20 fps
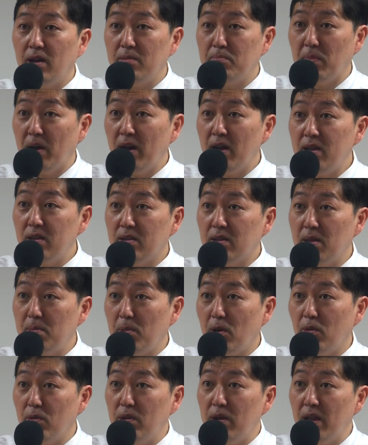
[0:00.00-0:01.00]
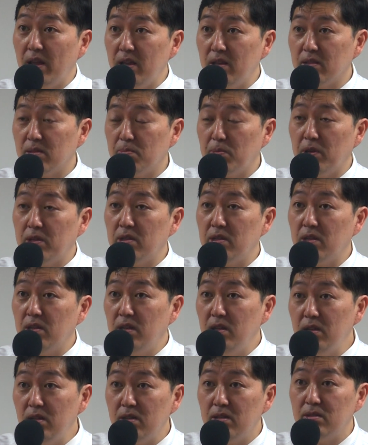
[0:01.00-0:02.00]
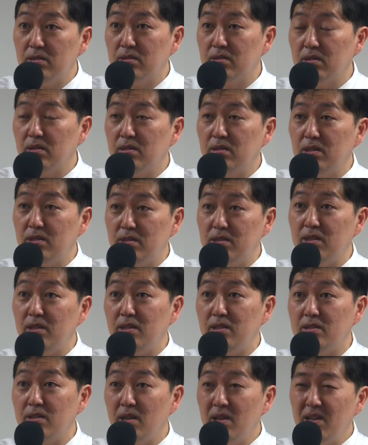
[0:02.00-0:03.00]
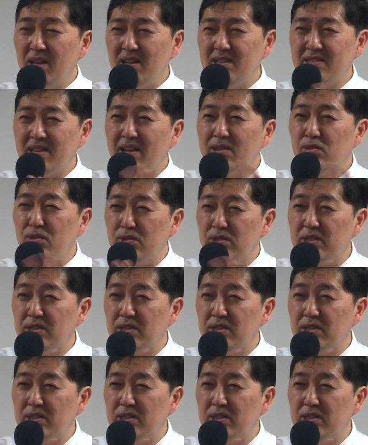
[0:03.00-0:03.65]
Mine came out late, but his disease is not too